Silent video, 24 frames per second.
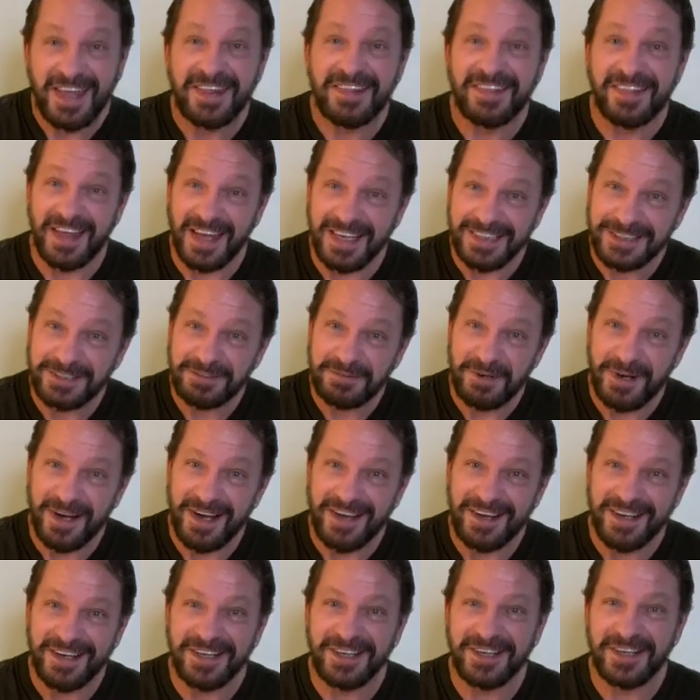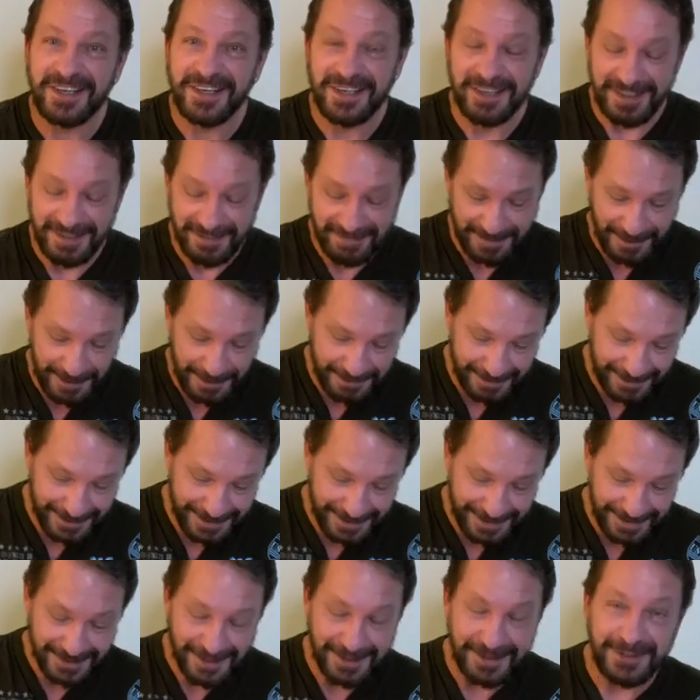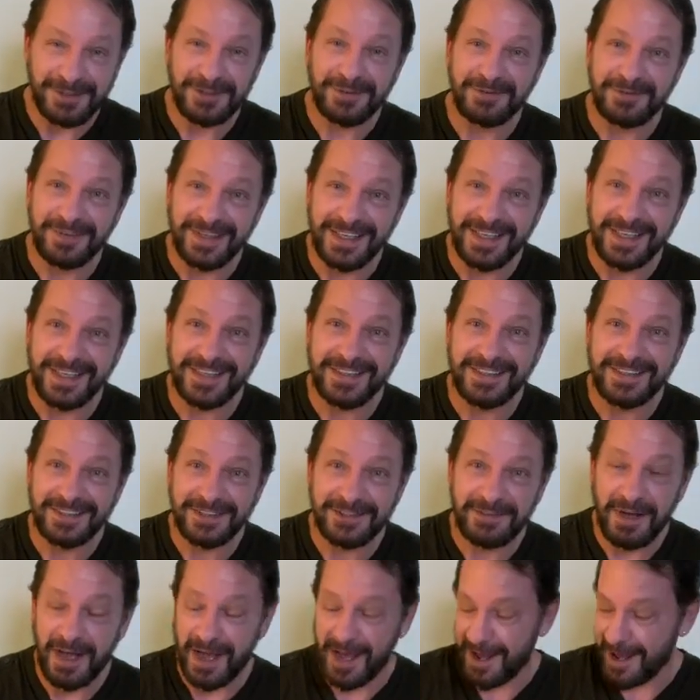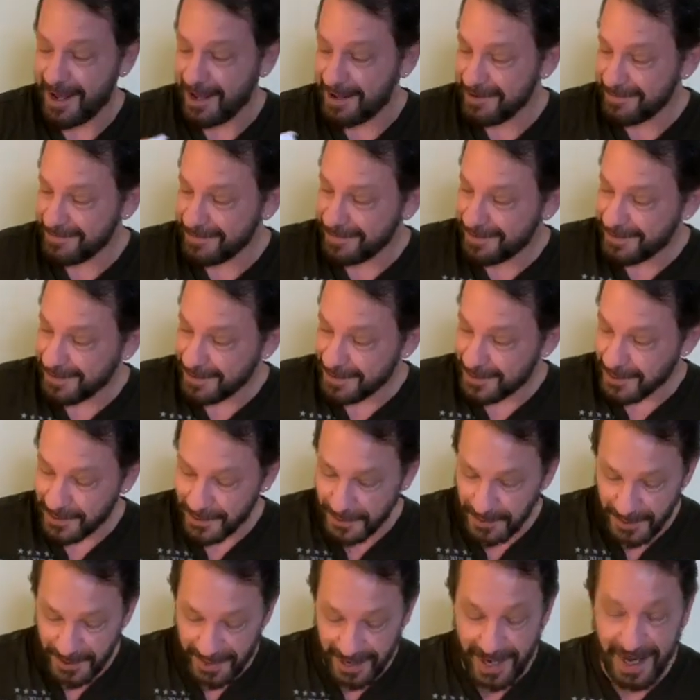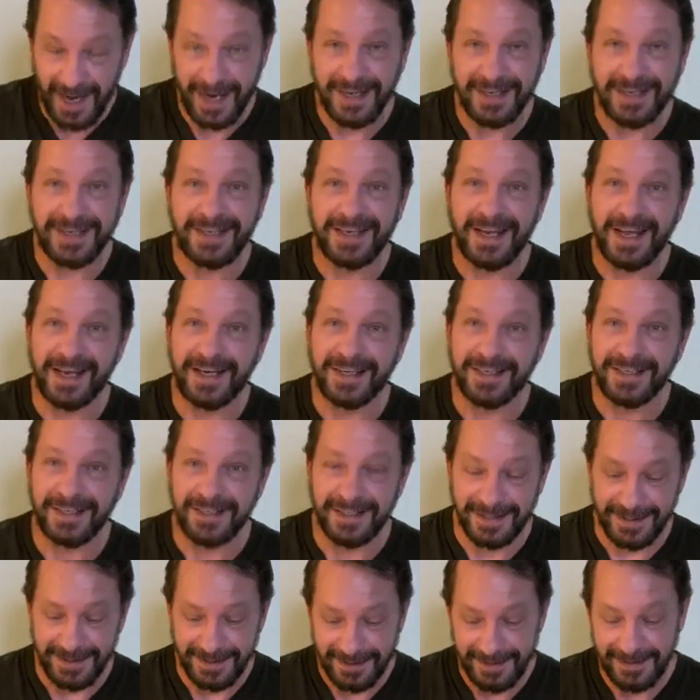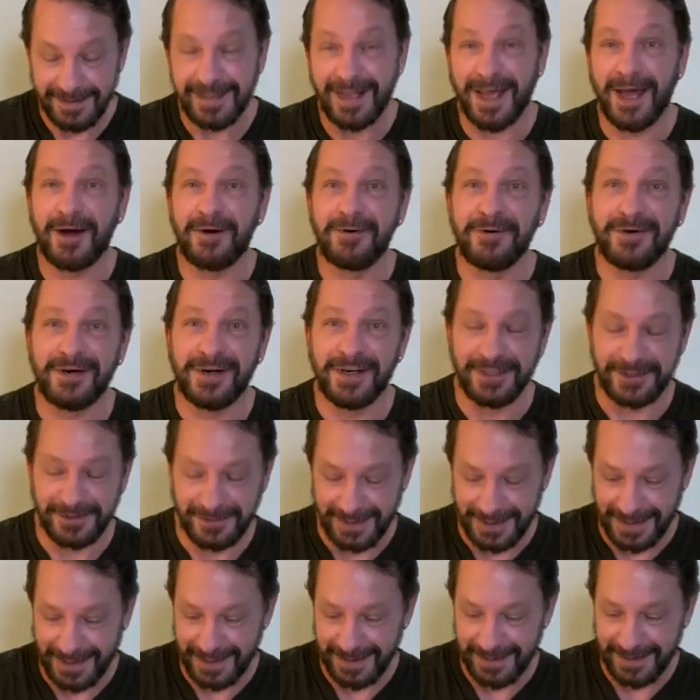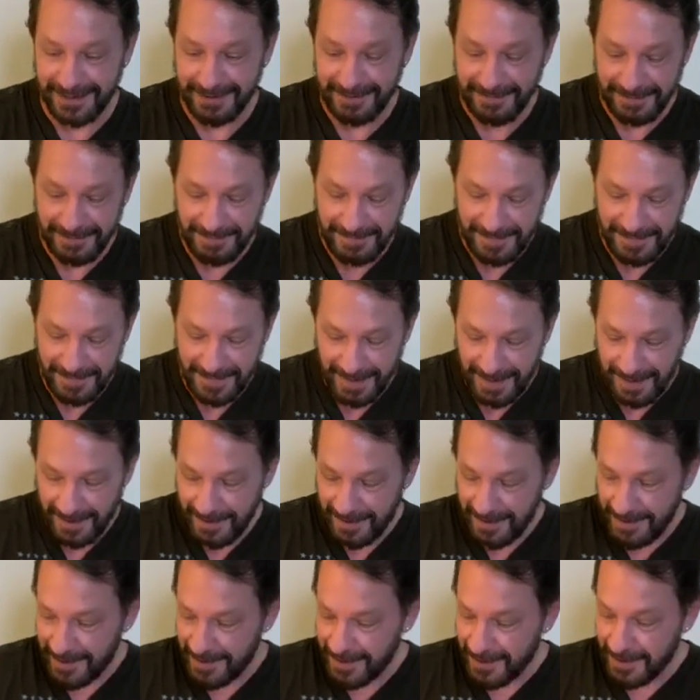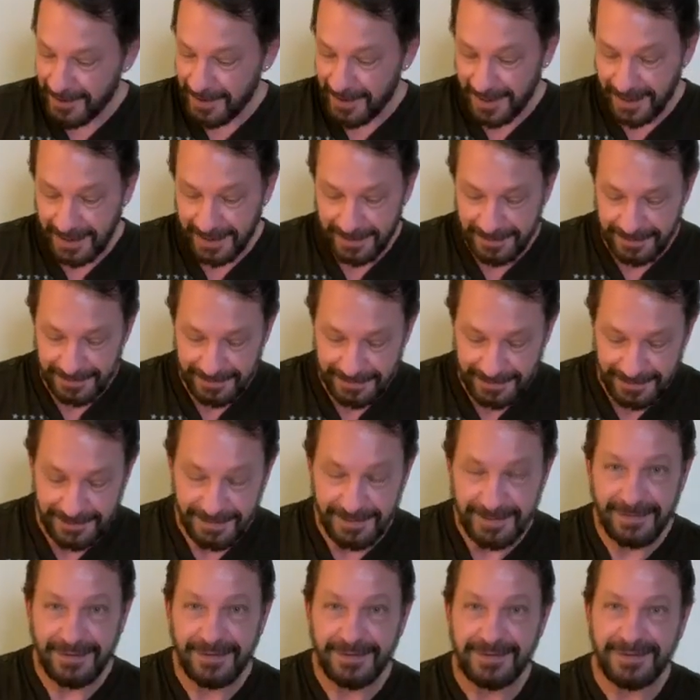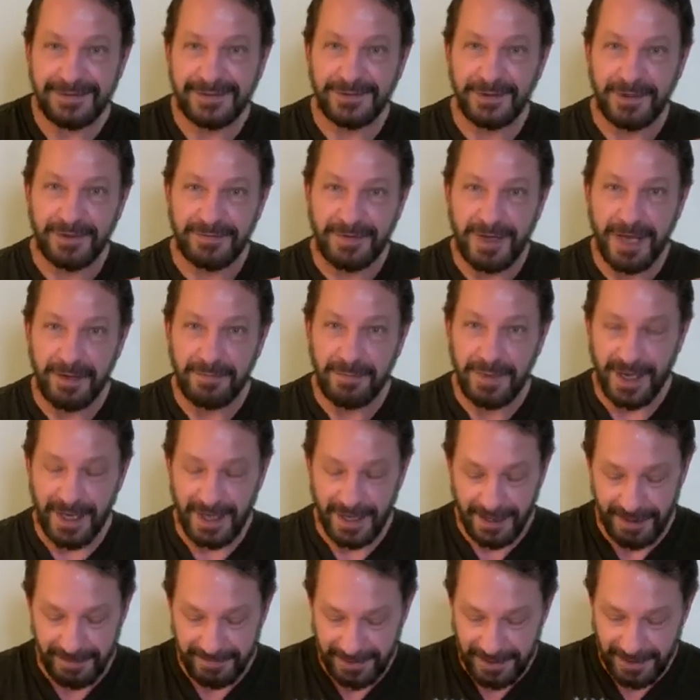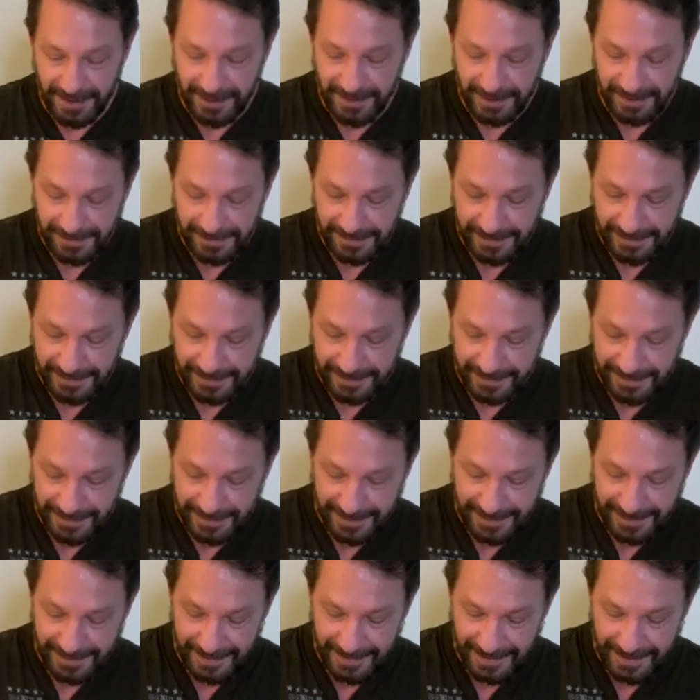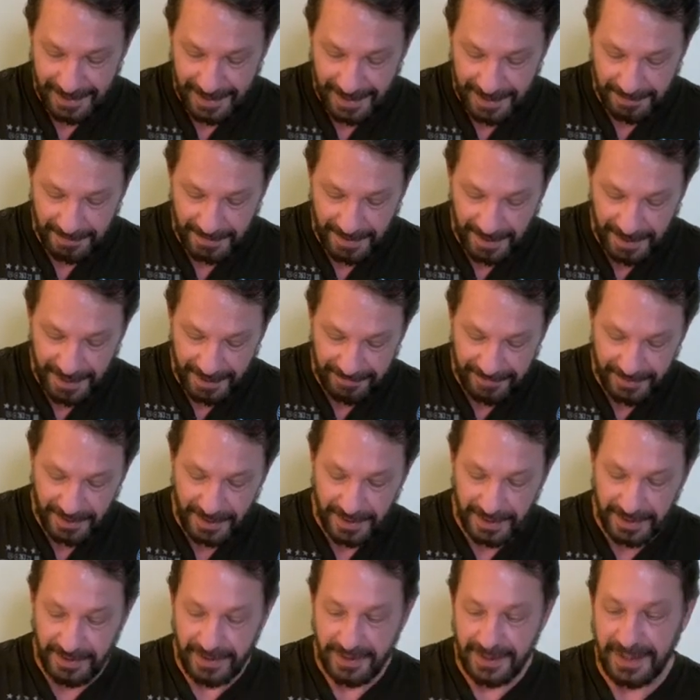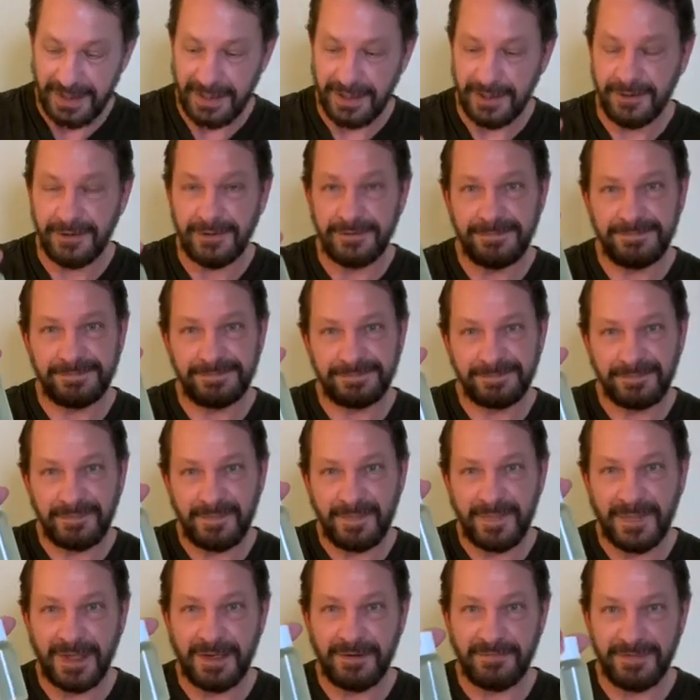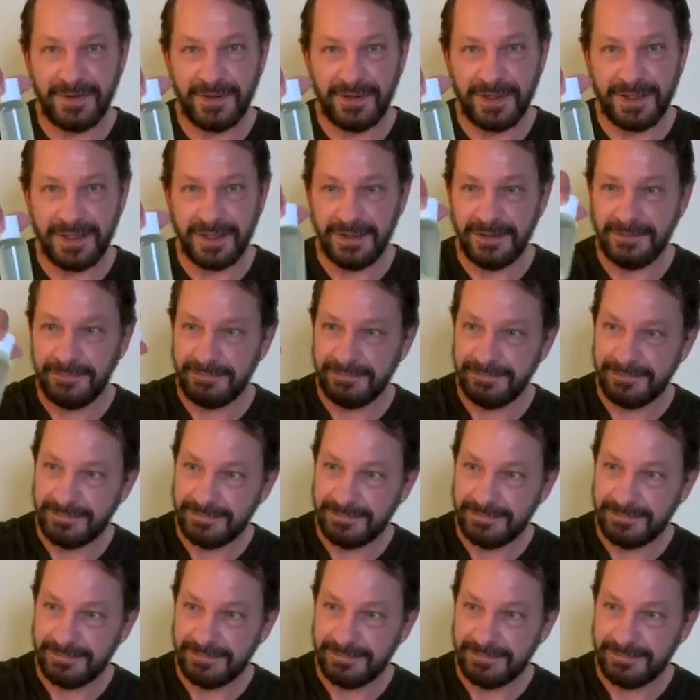That's why, folks, you need to have your handy dandy towel underneath. All right, so I've got my aloe vera and my EverClear in here. Very good.